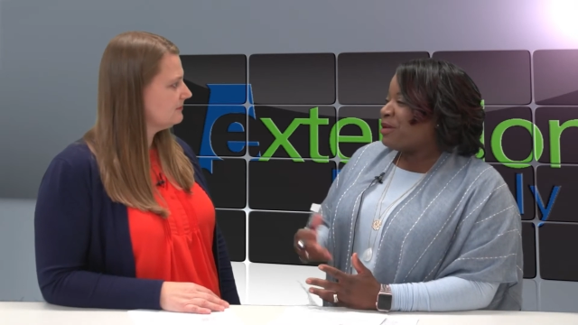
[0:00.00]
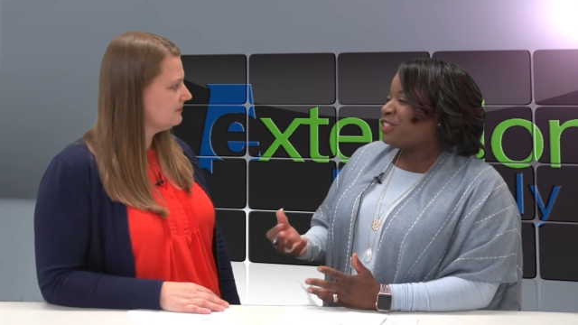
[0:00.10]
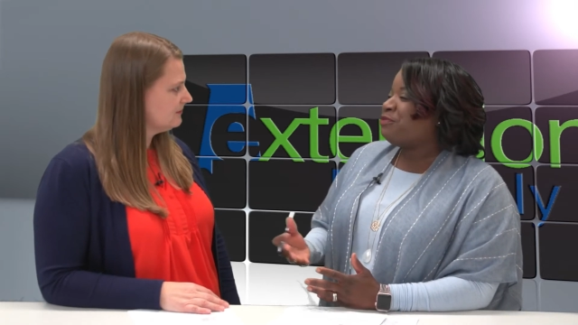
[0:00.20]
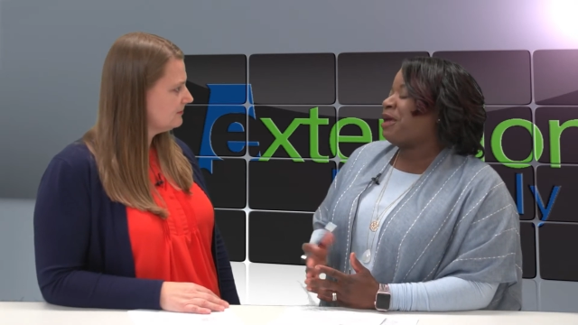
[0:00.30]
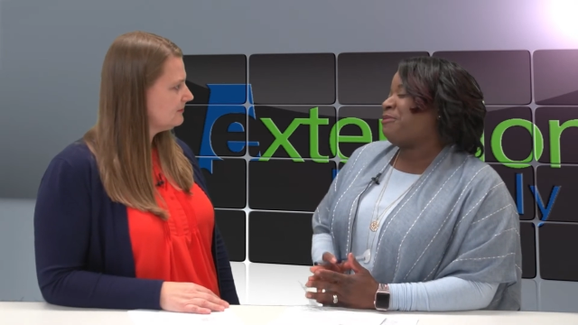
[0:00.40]
Speaker 1: but
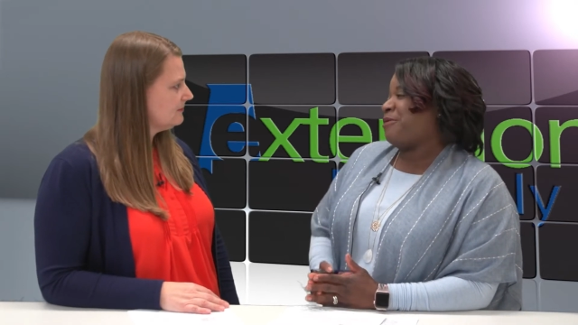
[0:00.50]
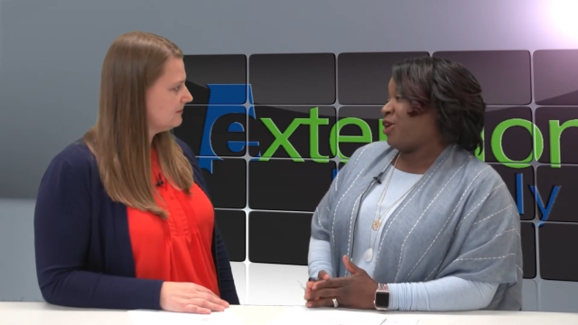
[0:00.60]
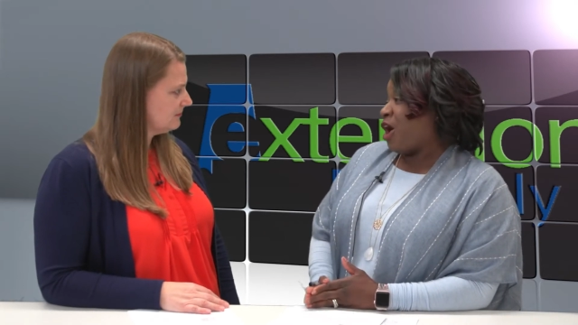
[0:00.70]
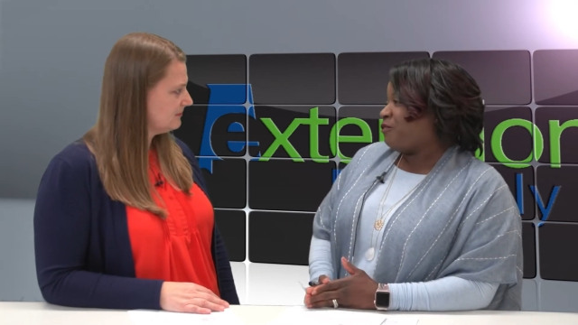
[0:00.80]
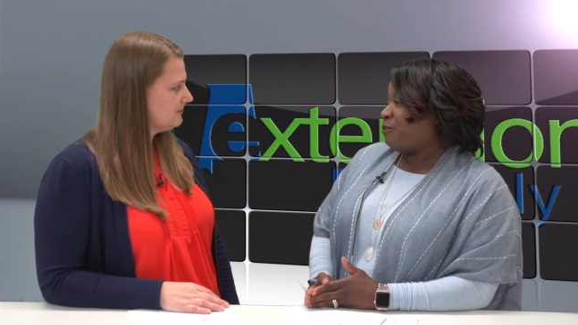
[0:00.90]
you may be able to
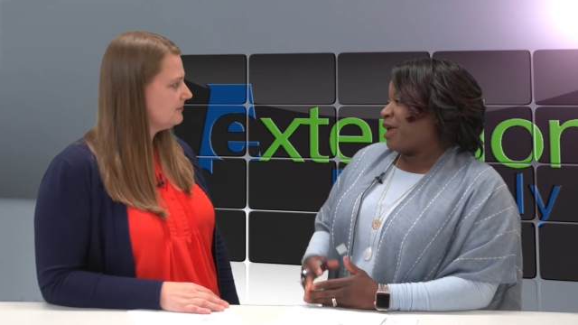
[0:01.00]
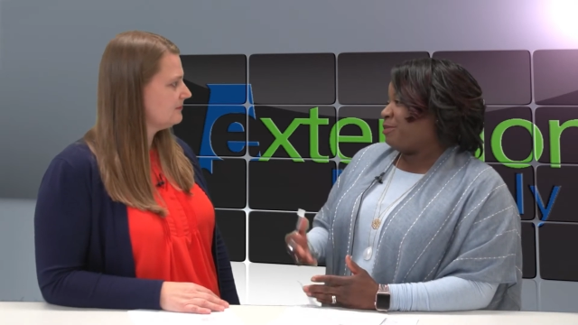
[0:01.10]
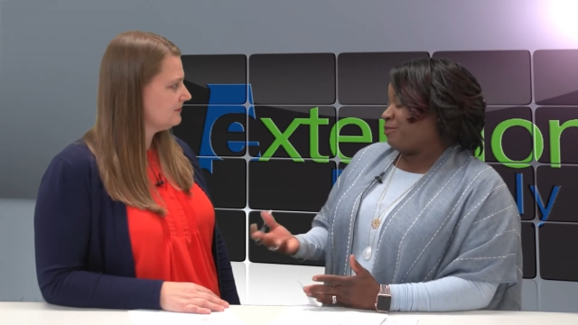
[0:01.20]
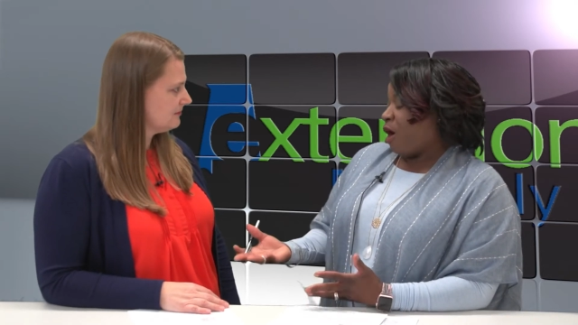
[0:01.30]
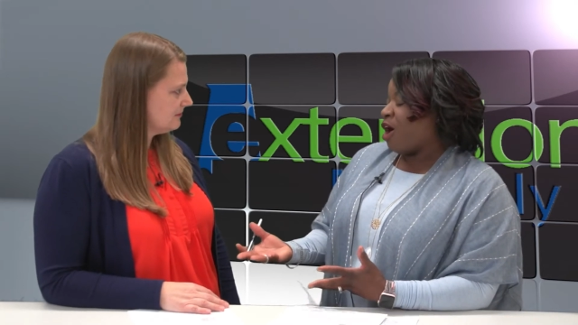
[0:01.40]
offer
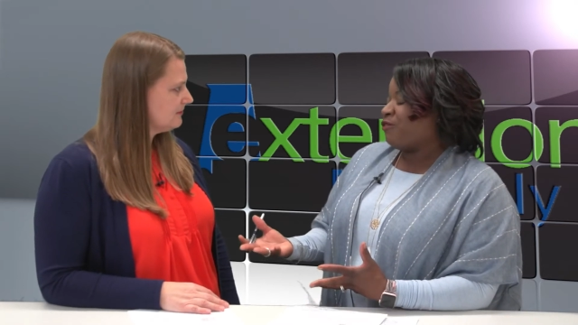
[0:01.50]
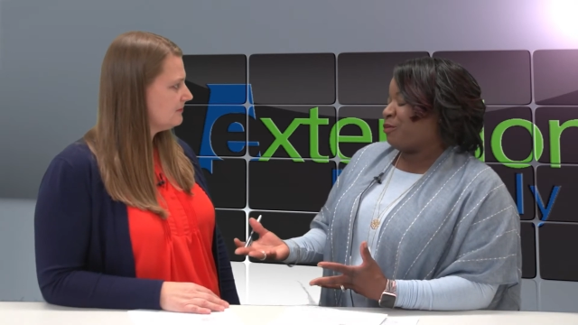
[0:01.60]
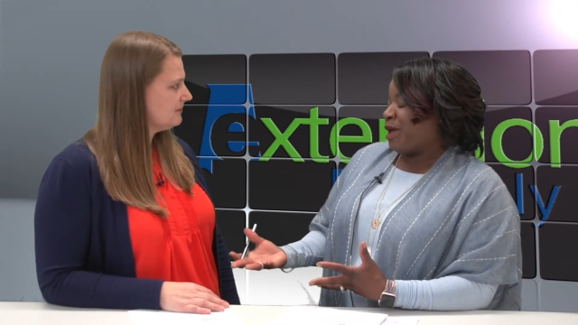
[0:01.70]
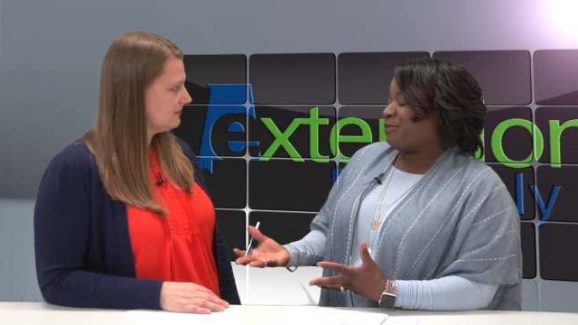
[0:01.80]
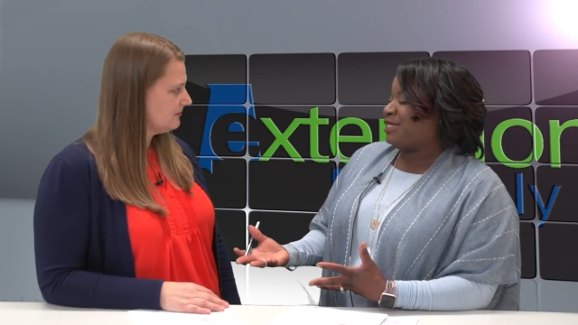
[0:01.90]
baby offer
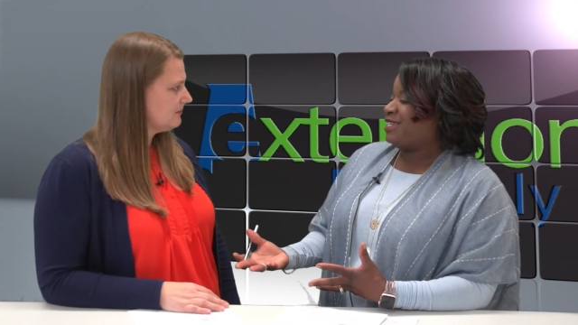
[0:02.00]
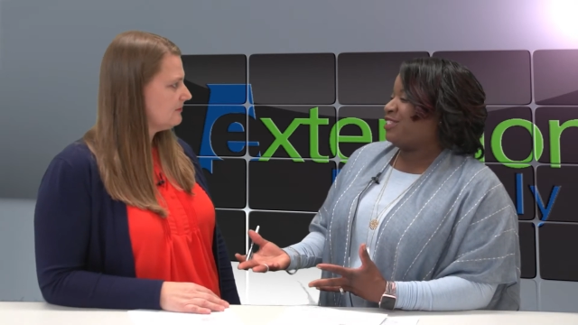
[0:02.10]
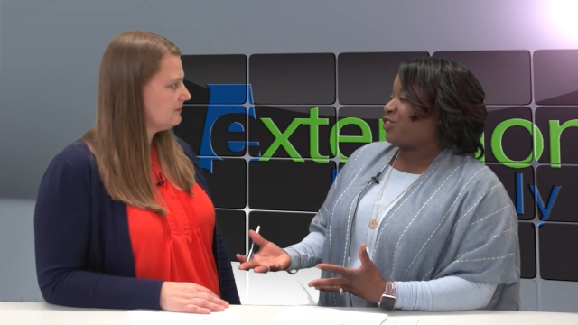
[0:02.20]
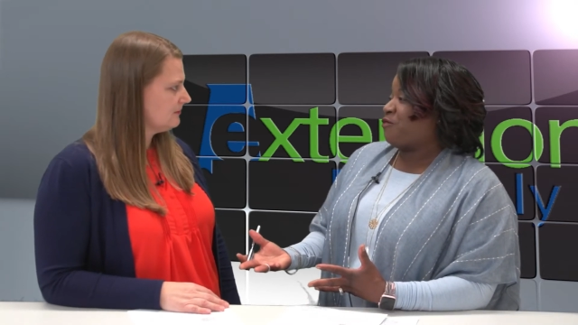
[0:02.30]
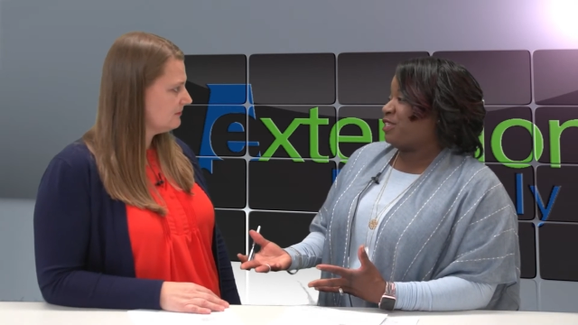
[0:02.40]
babysitting
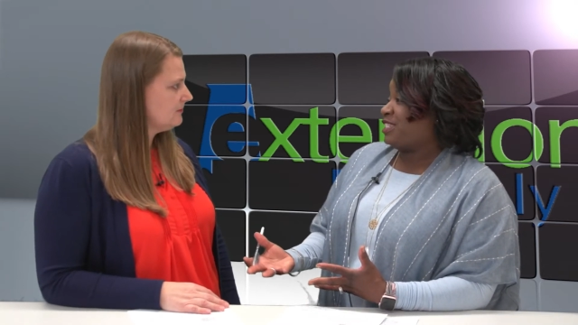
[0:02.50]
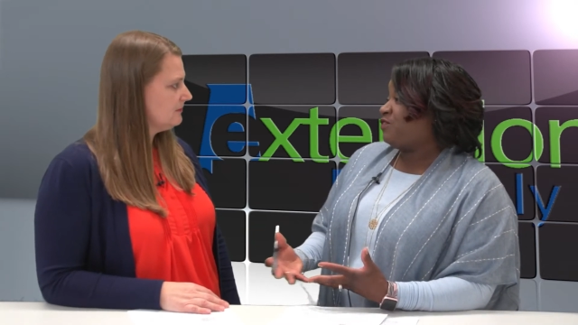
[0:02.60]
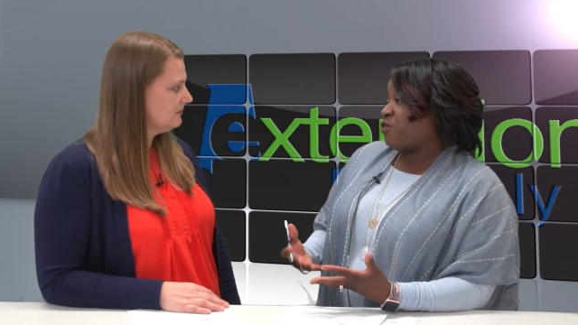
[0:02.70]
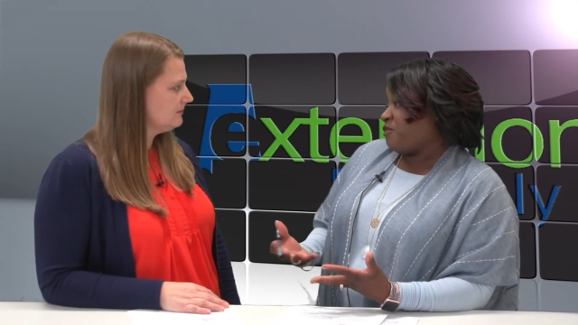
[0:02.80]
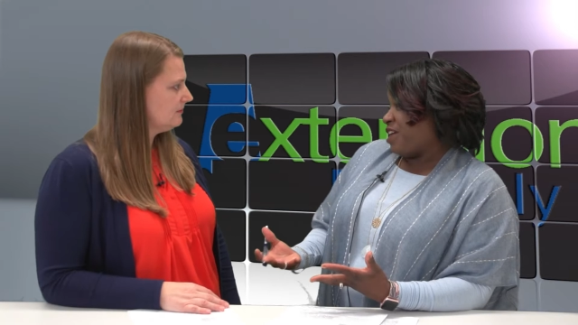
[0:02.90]
services mm-hmm,
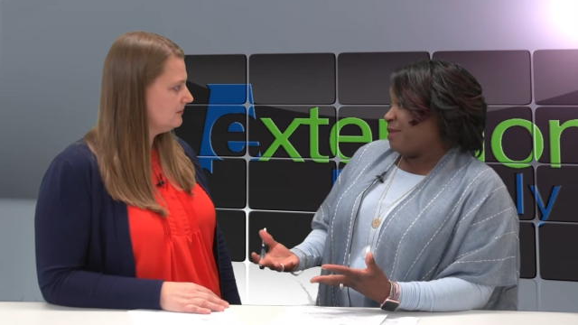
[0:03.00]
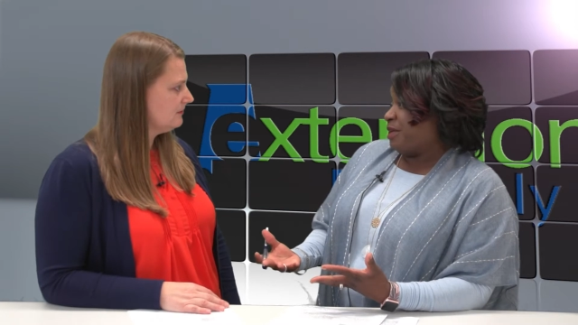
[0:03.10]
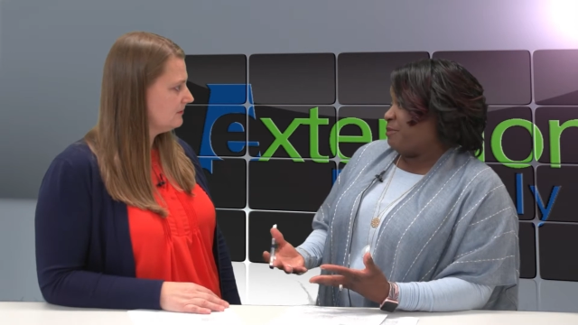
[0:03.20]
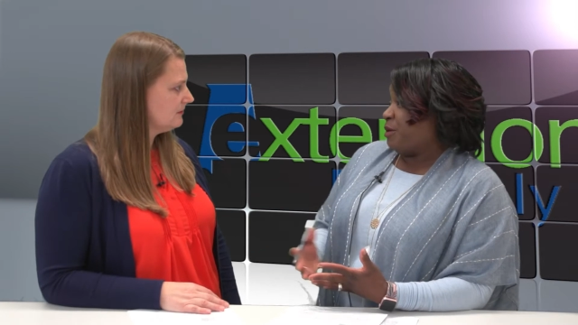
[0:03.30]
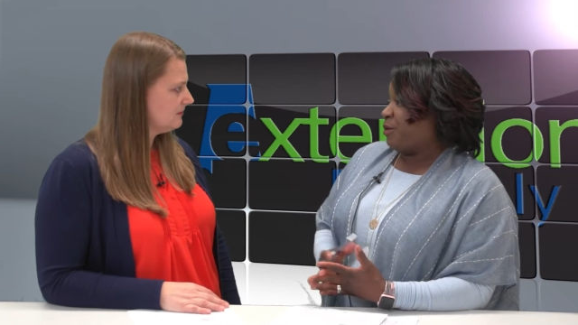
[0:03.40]
for a mm-hmm. family
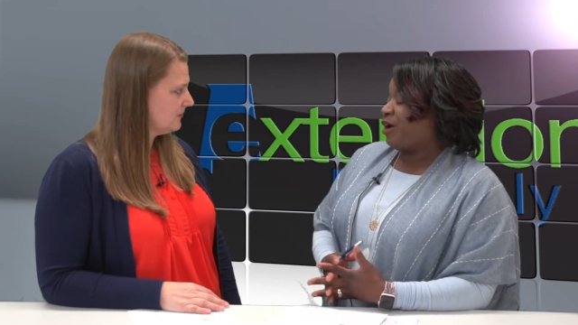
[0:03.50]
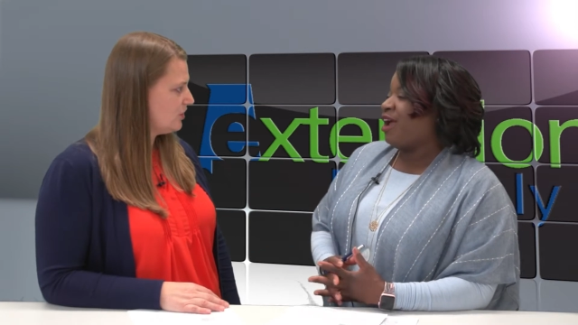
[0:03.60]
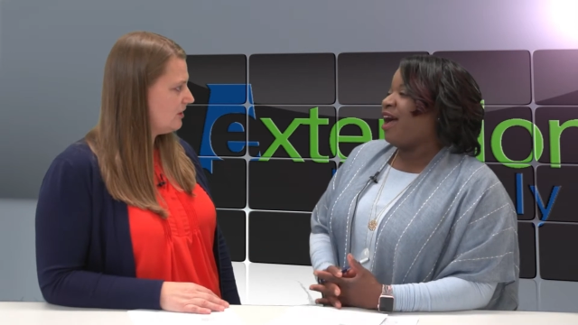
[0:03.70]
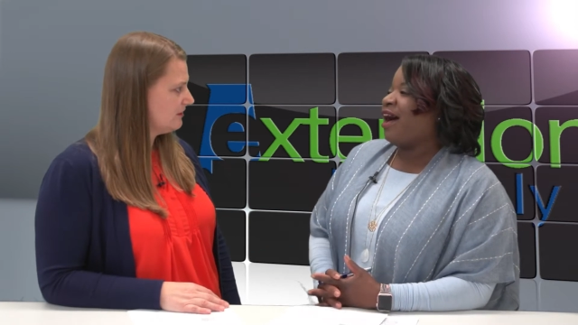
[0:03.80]
mm-hmm. member. Sure.